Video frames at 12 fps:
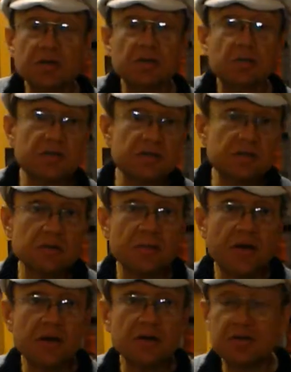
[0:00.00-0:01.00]
can rinse
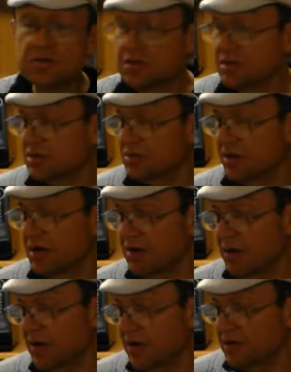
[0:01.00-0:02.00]
them out using a
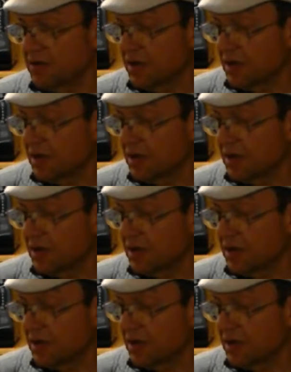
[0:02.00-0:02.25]
strainer ahead of